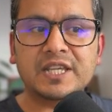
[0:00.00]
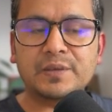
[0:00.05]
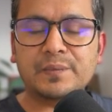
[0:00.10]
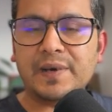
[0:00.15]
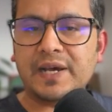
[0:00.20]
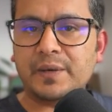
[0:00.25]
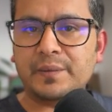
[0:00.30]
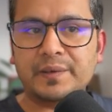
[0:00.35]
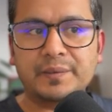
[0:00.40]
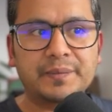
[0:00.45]

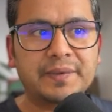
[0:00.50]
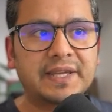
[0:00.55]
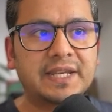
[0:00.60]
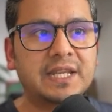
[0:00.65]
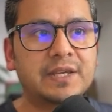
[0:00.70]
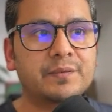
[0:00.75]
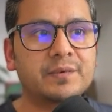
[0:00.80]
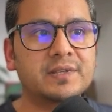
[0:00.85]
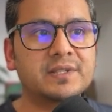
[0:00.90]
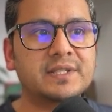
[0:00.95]
environment
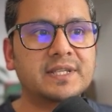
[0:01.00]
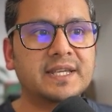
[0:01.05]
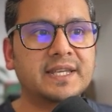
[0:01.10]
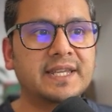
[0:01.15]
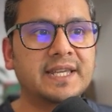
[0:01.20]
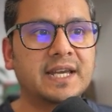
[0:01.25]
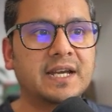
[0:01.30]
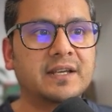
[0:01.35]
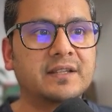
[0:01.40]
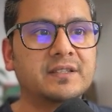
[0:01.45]
variables, and
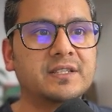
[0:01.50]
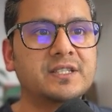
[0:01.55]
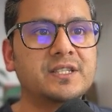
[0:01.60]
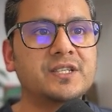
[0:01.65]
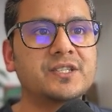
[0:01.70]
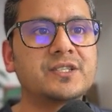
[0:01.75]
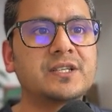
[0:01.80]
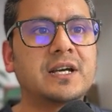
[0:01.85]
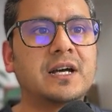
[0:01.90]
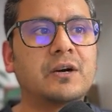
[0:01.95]
yeah, this
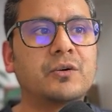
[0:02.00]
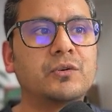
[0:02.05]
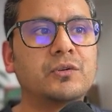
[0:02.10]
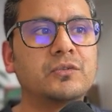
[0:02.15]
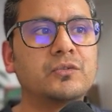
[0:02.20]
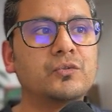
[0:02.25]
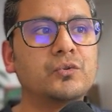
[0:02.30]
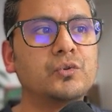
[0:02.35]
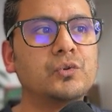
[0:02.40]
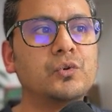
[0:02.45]
is our
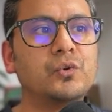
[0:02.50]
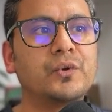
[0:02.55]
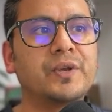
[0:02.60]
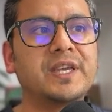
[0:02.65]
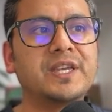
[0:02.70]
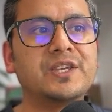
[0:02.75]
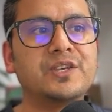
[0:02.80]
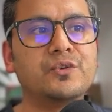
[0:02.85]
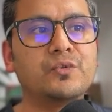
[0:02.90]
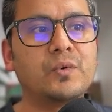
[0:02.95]
good
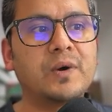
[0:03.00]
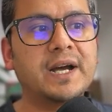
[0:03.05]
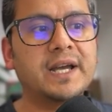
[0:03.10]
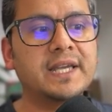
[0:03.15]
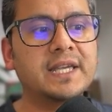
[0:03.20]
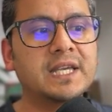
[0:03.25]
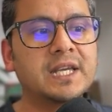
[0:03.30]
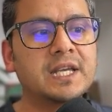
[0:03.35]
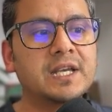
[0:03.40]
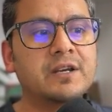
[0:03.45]
looking
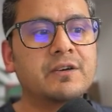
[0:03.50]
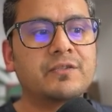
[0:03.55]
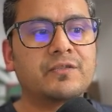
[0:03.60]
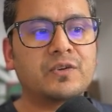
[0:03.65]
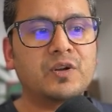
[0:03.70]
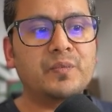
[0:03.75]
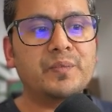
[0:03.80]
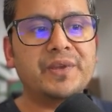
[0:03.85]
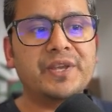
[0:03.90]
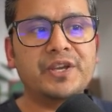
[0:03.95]
UI.
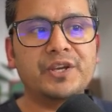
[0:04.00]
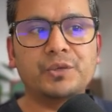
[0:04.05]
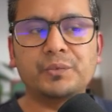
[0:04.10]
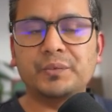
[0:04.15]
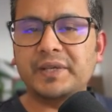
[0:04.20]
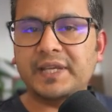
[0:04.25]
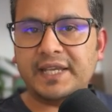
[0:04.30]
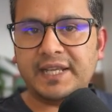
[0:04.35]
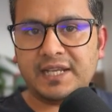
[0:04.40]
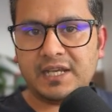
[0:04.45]
From here
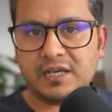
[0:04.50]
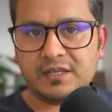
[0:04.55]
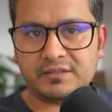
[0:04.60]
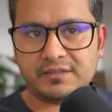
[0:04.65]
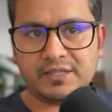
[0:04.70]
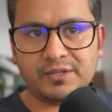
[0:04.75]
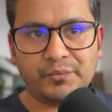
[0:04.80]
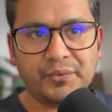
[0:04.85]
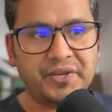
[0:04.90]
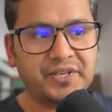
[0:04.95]
we can ask
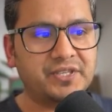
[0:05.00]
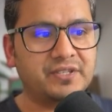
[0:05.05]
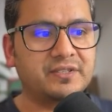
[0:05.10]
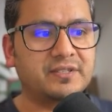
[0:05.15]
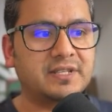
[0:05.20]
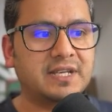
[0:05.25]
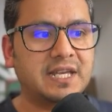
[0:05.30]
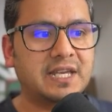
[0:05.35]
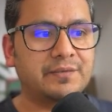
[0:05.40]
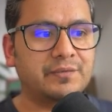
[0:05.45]
the
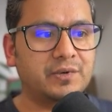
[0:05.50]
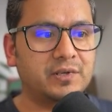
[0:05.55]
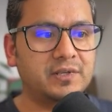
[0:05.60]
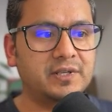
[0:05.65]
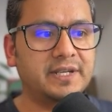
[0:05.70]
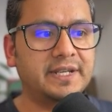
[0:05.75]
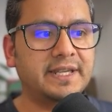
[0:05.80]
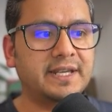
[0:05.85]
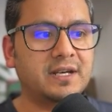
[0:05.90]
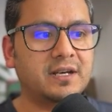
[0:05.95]
questions. I have
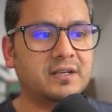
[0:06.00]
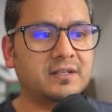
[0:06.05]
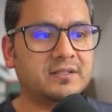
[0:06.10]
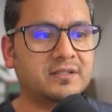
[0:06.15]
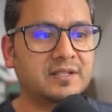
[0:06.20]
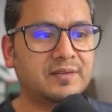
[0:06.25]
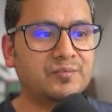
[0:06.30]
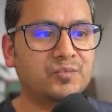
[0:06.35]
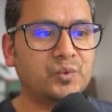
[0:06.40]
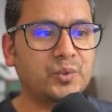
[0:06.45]
already asked
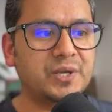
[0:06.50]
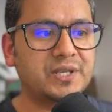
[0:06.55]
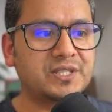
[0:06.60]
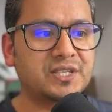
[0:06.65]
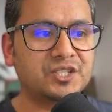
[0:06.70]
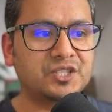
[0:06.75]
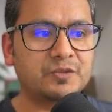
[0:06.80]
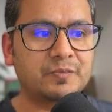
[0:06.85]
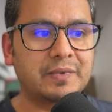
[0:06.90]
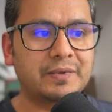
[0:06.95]
some
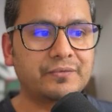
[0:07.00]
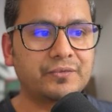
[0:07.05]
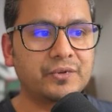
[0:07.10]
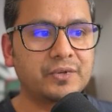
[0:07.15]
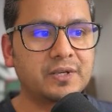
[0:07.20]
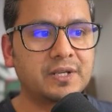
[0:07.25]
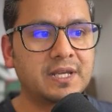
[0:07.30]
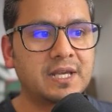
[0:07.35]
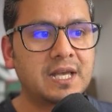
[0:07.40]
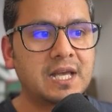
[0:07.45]
questions
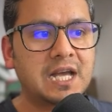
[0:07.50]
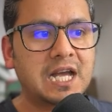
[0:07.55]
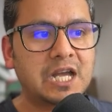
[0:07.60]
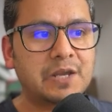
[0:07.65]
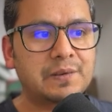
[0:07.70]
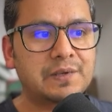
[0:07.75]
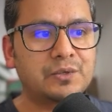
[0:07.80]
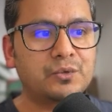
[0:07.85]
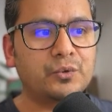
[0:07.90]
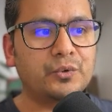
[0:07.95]
before. I
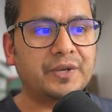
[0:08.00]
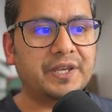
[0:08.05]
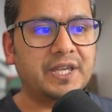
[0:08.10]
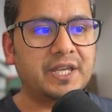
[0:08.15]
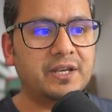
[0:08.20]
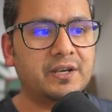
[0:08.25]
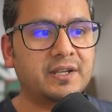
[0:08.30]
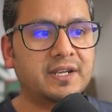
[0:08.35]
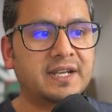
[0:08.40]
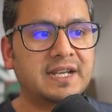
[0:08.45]
will go
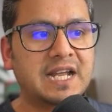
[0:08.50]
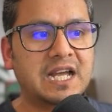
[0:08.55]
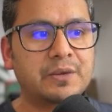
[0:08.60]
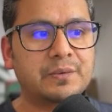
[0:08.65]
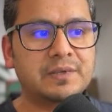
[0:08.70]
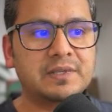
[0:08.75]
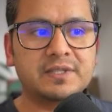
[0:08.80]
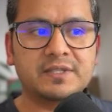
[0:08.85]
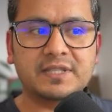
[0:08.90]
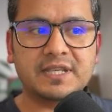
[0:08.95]
here and I
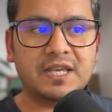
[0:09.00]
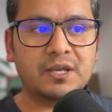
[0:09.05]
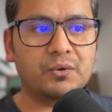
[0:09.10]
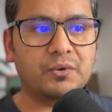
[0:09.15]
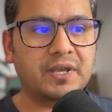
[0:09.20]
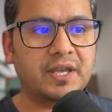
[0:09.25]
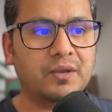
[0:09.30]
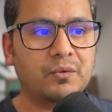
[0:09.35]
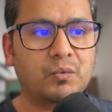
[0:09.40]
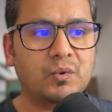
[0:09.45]
will say,
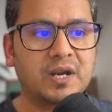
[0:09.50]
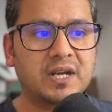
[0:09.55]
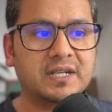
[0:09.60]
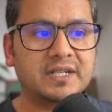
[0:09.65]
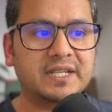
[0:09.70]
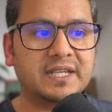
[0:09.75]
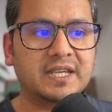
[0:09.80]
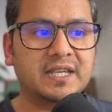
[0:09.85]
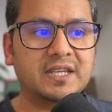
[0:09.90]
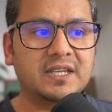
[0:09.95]
okay, what
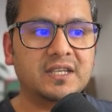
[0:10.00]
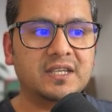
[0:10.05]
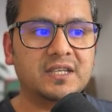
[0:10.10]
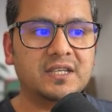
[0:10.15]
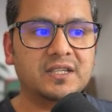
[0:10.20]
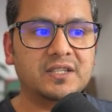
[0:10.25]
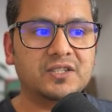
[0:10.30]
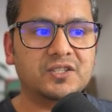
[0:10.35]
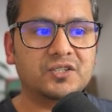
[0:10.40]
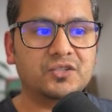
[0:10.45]

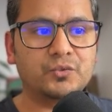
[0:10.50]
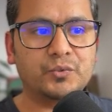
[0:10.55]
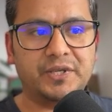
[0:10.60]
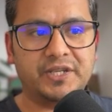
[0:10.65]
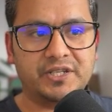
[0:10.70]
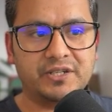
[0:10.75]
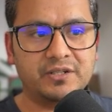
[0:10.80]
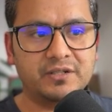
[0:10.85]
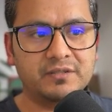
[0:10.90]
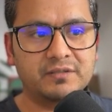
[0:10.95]
is
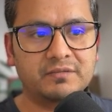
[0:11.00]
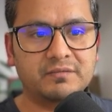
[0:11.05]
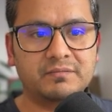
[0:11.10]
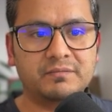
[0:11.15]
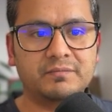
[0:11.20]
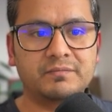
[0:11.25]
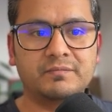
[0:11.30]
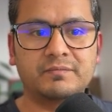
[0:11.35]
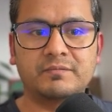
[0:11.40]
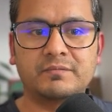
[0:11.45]
Twitter?
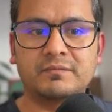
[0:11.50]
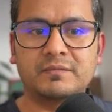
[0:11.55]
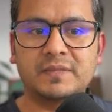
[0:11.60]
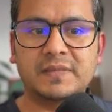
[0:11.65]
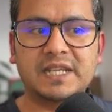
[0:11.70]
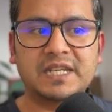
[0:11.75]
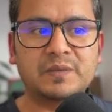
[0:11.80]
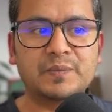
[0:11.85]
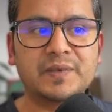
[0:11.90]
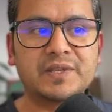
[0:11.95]

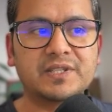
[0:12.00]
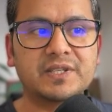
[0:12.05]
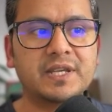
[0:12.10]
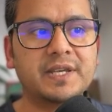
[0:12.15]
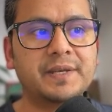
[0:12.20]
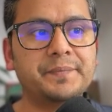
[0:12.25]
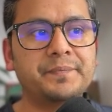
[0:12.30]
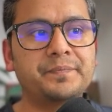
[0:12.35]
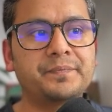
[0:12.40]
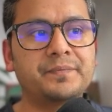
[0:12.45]
Let me see.